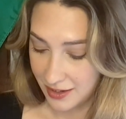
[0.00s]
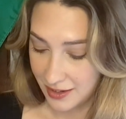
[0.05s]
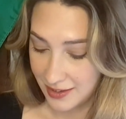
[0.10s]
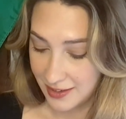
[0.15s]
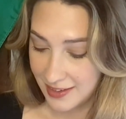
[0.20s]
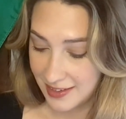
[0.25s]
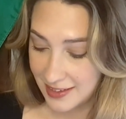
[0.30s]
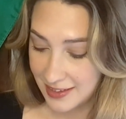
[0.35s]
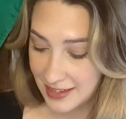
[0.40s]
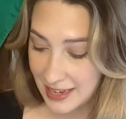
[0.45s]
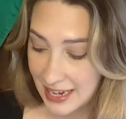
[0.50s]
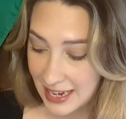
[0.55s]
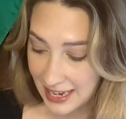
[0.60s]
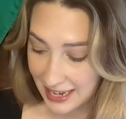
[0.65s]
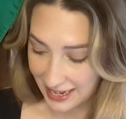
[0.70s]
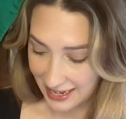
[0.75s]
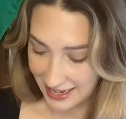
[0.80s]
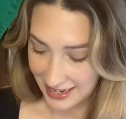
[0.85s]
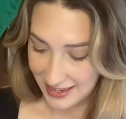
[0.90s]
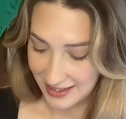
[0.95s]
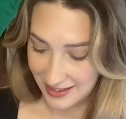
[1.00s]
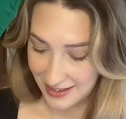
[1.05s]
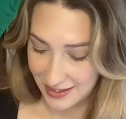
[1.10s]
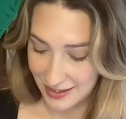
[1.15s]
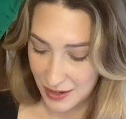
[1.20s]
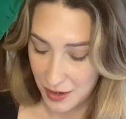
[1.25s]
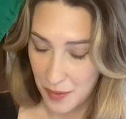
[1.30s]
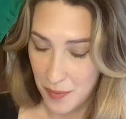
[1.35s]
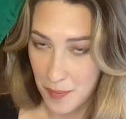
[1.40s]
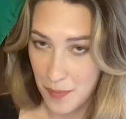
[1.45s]

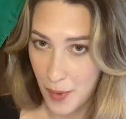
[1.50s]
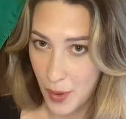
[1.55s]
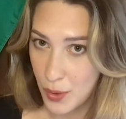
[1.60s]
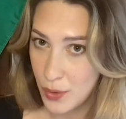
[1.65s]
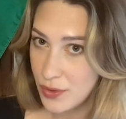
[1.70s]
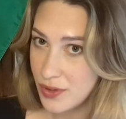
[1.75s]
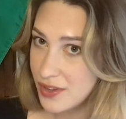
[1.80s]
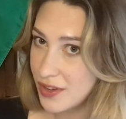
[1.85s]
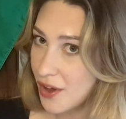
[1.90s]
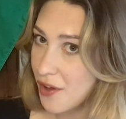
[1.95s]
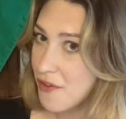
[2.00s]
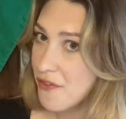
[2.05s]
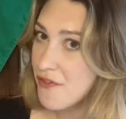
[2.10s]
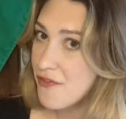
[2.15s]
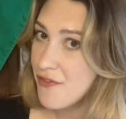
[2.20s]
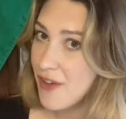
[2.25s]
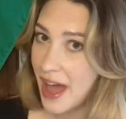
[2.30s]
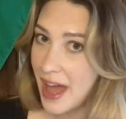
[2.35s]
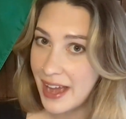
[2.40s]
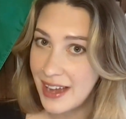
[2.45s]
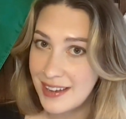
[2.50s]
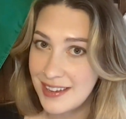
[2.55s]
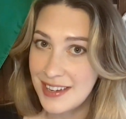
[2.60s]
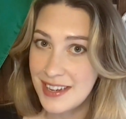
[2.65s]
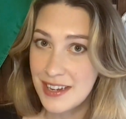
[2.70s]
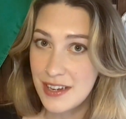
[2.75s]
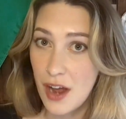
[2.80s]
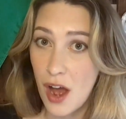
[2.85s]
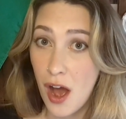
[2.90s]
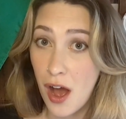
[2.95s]
silliest, most
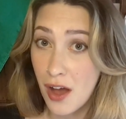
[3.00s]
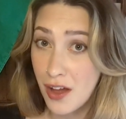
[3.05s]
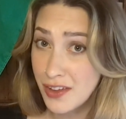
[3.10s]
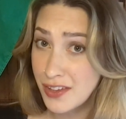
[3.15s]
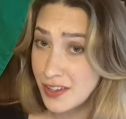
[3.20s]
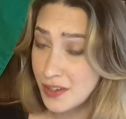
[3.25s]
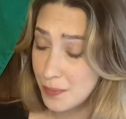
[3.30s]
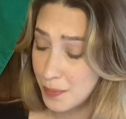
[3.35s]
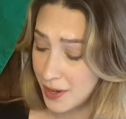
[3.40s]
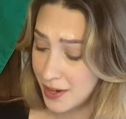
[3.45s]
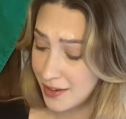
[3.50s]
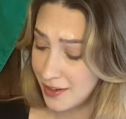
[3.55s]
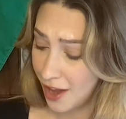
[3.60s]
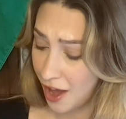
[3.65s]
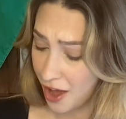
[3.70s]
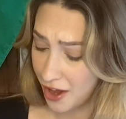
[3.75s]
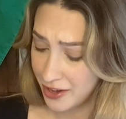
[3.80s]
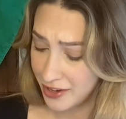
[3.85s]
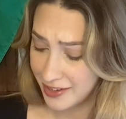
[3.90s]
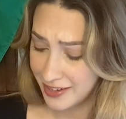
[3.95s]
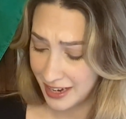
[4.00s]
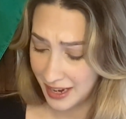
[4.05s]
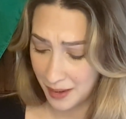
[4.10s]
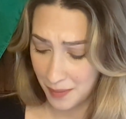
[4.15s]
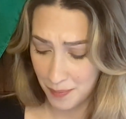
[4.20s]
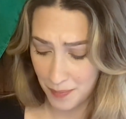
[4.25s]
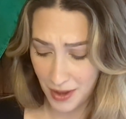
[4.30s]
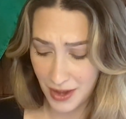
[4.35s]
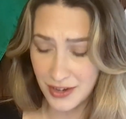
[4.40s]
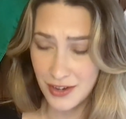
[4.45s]
affected husband-hunting
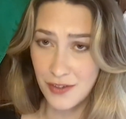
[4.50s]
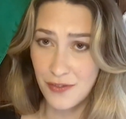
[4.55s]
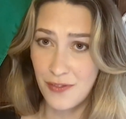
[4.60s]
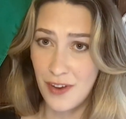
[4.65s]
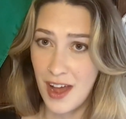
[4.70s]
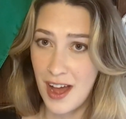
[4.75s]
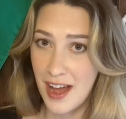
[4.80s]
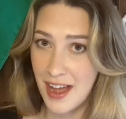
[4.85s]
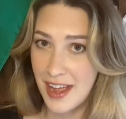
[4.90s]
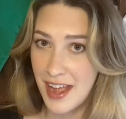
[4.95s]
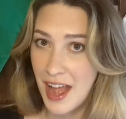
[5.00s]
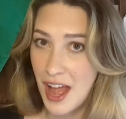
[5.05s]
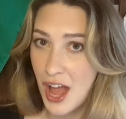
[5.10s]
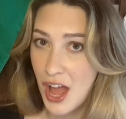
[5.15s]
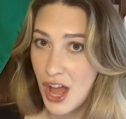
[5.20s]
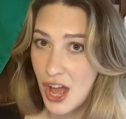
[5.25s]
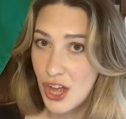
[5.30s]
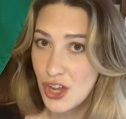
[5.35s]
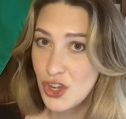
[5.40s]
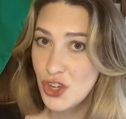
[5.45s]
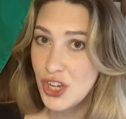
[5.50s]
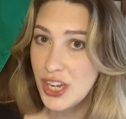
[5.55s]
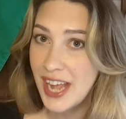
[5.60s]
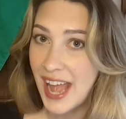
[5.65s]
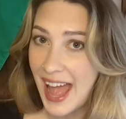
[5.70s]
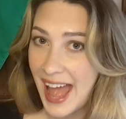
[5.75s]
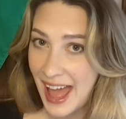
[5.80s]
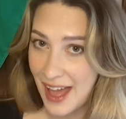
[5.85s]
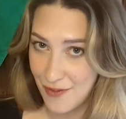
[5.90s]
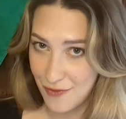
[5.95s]
butterfly she
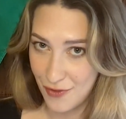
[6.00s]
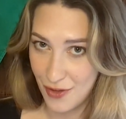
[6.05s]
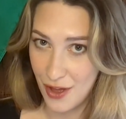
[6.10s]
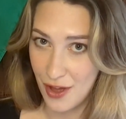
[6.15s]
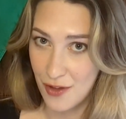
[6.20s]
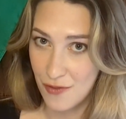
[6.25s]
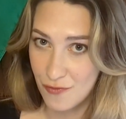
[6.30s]
ever